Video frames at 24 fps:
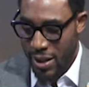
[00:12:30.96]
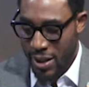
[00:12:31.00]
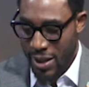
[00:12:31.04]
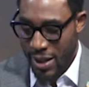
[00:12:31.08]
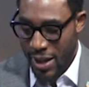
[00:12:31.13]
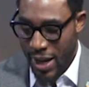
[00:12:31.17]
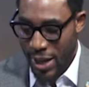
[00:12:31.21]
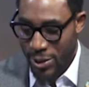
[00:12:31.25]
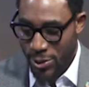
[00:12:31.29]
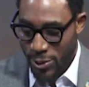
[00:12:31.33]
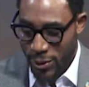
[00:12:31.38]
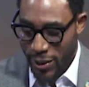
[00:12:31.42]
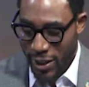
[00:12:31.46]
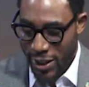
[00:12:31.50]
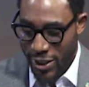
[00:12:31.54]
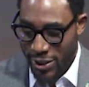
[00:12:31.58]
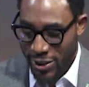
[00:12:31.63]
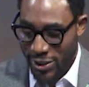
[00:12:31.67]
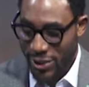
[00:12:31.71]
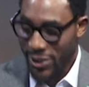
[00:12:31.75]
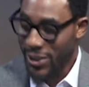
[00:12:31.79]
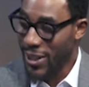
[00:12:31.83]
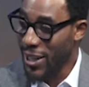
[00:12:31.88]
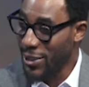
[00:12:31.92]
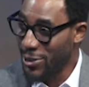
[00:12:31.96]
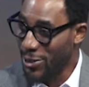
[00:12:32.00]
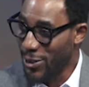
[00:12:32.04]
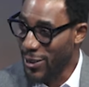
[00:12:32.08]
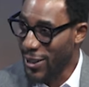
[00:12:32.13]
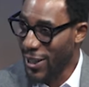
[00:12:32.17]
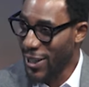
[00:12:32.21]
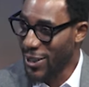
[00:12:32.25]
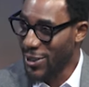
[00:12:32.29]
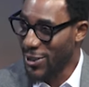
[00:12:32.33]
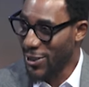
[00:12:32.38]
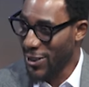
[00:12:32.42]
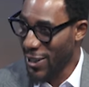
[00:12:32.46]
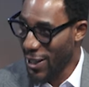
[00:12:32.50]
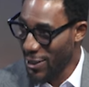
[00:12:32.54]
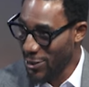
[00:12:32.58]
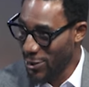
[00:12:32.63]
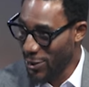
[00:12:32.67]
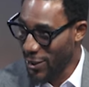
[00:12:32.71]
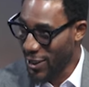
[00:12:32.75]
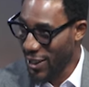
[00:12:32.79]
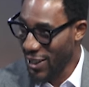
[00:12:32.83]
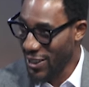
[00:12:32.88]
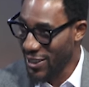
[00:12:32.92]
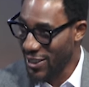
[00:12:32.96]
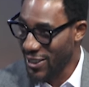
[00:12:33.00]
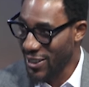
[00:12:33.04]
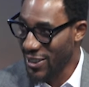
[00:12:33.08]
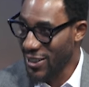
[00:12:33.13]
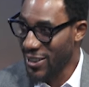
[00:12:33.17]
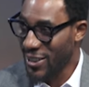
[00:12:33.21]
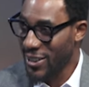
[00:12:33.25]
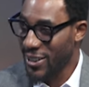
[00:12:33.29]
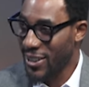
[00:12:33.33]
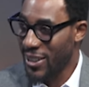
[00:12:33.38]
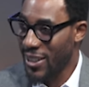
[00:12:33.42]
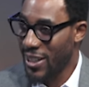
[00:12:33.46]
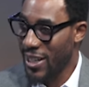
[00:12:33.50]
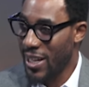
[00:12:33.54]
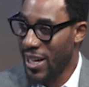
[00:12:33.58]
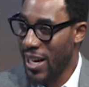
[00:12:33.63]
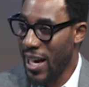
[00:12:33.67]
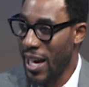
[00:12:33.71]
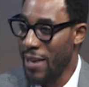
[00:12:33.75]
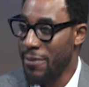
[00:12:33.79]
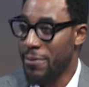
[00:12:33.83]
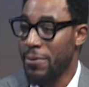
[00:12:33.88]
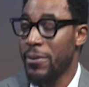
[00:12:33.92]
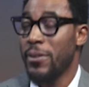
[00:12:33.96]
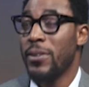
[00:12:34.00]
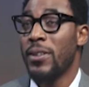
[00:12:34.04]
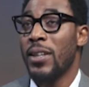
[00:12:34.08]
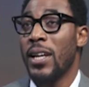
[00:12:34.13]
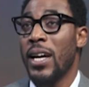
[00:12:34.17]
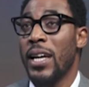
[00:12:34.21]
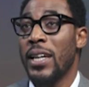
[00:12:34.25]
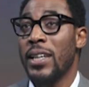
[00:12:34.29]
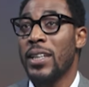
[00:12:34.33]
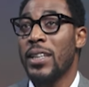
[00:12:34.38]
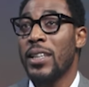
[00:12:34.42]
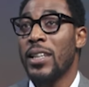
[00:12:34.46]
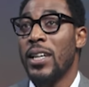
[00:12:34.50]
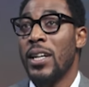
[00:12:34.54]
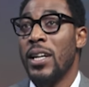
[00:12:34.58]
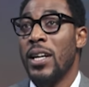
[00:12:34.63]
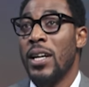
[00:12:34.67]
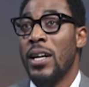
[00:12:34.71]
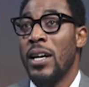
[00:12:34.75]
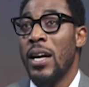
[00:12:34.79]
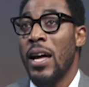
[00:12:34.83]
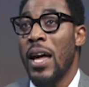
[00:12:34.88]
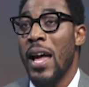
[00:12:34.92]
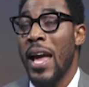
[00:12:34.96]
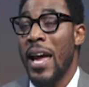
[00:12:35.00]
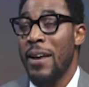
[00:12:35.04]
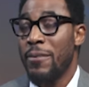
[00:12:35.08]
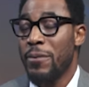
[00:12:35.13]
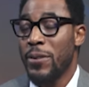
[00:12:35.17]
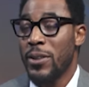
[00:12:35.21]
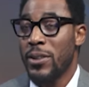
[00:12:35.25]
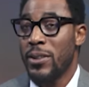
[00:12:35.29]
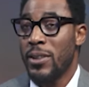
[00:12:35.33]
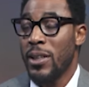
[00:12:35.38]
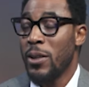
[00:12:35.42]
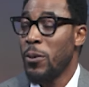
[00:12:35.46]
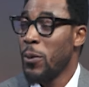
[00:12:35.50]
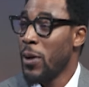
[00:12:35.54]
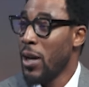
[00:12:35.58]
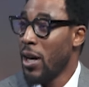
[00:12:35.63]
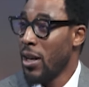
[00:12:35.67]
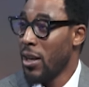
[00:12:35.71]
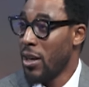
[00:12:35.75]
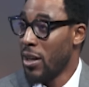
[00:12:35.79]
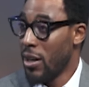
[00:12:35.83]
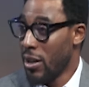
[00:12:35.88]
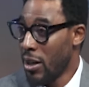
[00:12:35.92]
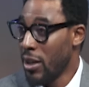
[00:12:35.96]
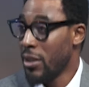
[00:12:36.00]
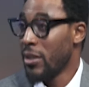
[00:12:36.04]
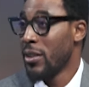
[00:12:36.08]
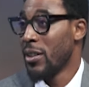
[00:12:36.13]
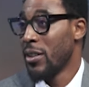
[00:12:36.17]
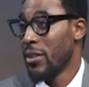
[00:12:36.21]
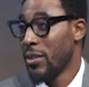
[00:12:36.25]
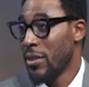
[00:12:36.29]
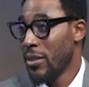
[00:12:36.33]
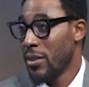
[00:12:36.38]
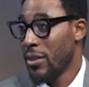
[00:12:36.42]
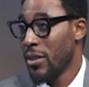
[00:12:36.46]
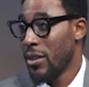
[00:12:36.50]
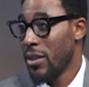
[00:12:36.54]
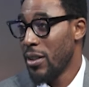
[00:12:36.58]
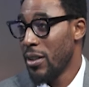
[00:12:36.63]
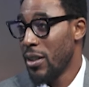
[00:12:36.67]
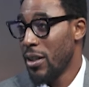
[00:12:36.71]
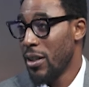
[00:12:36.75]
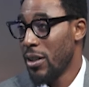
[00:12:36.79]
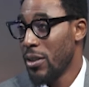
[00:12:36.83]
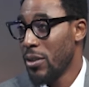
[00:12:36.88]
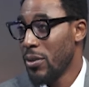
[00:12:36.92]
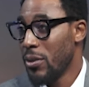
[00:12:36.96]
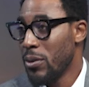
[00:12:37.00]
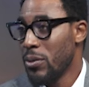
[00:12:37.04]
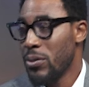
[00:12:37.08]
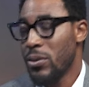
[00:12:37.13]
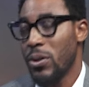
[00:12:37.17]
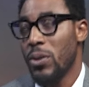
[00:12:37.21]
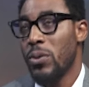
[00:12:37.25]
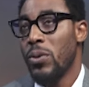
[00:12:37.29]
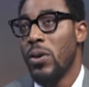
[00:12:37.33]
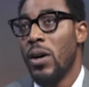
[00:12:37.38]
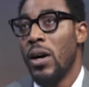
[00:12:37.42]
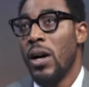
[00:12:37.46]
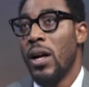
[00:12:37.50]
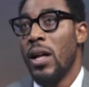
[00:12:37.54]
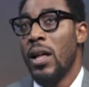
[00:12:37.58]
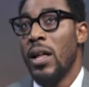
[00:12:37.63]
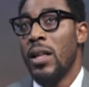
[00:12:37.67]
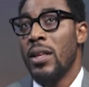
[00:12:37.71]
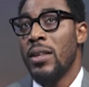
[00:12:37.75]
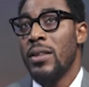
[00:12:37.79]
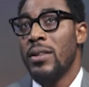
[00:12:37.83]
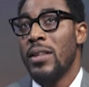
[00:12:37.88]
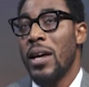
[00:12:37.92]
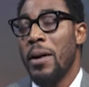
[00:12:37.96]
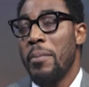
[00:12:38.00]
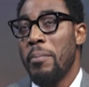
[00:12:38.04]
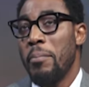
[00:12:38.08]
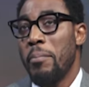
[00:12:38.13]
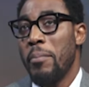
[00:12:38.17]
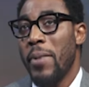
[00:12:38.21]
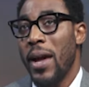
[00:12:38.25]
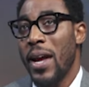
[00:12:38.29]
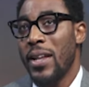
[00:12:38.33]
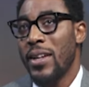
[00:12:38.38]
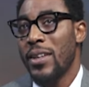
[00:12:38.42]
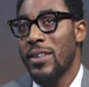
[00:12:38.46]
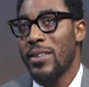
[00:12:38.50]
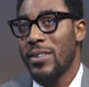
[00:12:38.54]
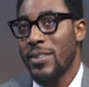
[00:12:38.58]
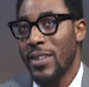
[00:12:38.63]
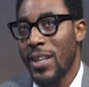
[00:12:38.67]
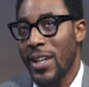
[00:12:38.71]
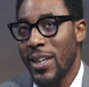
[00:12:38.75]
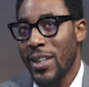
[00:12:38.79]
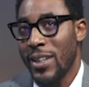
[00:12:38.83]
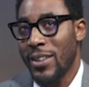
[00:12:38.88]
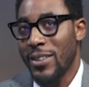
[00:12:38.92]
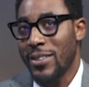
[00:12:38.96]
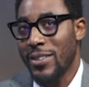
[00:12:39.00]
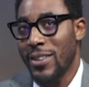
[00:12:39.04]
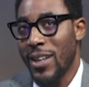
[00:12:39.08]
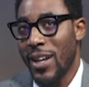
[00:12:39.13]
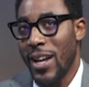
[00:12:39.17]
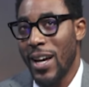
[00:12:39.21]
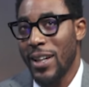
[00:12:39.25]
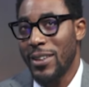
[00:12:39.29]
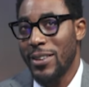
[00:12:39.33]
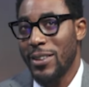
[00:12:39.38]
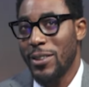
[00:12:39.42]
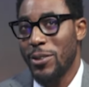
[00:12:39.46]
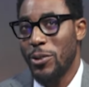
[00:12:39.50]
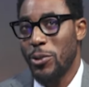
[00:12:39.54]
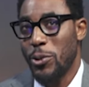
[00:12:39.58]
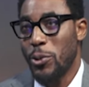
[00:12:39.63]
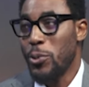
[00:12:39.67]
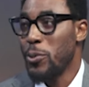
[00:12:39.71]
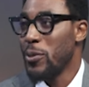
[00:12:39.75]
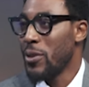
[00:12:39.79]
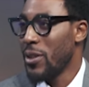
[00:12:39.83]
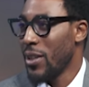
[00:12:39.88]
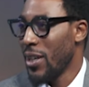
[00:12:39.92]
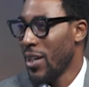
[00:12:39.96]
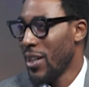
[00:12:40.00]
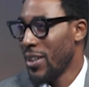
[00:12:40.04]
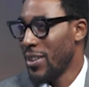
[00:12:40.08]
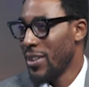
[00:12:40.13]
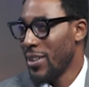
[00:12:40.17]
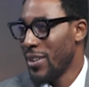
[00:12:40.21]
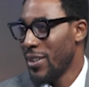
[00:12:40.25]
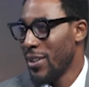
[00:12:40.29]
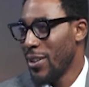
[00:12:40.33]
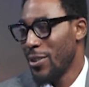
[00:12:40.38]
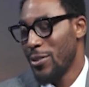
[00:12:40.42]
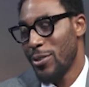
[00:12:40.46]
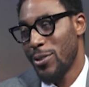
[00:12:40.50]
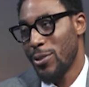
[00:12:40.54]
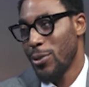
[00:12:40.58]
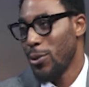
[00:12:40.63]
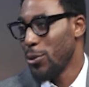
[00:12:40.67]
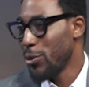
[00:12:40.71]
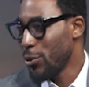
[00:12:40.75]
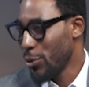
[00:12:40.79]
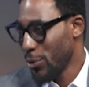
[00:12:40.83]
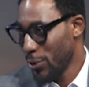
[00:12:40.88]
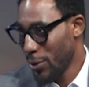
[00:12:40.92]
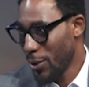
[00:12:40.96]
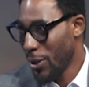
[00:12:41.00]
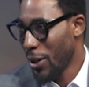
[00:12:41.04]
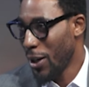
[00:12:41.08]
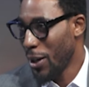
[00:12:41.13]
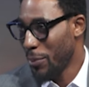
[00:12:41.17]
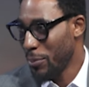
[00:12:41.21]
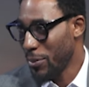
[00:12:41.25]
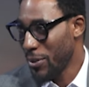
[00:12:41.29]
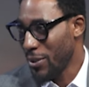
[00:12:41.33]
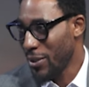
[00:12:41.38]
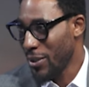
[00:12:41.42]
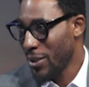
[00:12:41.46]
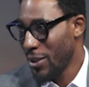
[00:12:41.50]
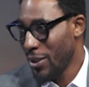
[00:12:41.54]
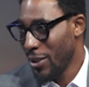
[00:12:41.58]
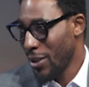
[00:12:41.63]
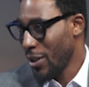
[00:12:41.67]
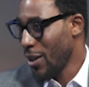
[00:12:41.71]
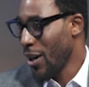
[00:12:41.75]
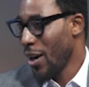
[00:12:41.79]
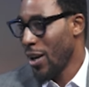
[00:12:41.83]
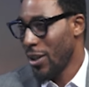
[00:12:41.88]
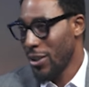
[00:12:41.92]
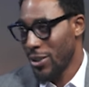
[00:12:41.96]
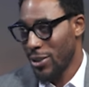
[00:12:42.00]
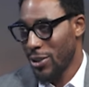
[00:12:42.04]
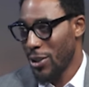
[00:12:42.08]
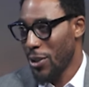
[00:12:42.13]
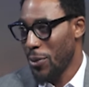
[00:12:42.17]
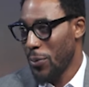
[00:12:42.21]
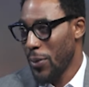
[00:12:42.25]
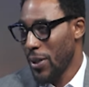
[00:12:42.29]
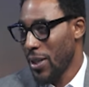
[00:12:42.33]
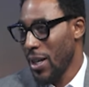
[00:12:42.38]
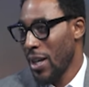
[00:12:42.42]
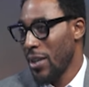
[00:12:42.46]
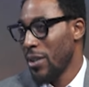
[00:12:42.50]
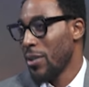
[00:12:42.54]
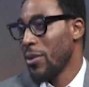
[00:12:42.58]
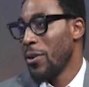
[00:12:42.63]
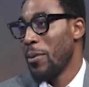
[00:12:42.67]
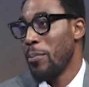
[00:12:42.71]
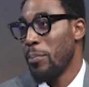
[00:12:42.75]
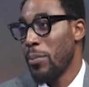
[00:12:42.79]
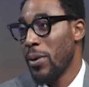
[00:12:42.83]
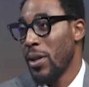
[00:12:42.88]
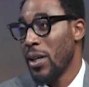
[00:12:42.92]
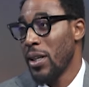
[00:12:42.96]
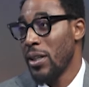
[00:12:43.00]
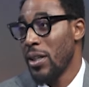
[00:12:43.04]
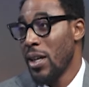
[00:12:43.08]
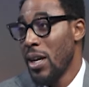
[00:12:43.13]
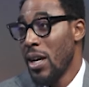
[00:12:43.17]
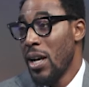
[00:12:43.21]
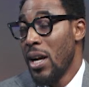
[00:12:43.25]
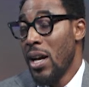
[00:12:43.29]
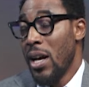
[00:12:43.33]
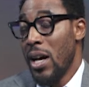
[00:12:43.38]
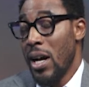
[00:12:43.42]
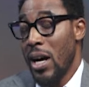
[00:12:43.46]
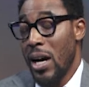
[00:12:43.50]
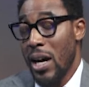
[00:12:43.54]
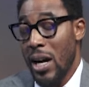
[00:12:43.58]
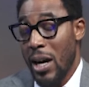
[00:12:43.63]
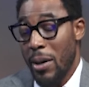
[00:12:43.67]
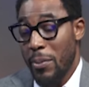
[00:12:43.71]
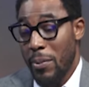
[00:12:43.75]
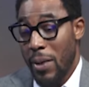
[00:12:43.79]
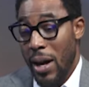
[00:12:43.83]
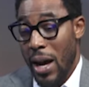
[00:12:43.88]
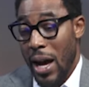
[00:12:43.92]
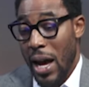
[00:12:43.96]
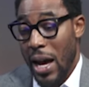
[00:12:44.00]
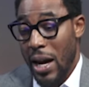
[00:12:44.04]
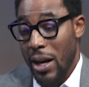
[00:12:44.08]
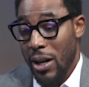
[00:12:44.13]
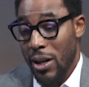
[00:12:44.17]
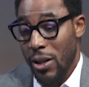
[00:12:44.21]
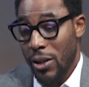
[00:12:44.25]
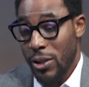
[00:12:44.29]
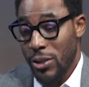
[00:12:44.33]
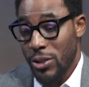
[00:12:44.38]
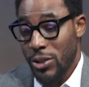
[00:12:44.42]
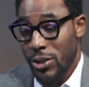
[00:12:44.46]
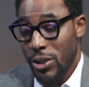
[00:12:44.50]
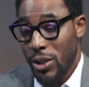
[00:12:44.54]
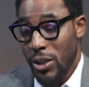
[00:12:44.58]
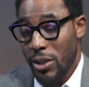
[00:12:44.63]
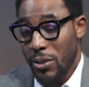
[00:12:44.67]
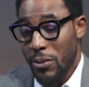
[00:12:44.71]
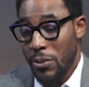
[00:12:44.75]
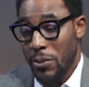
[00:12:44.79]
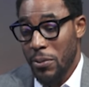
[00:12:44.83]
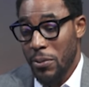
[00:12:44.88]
Education, education, education. I feel like every day we are learning, so there are many things that are rooted in social norms or culture. We can't complain. Our culture,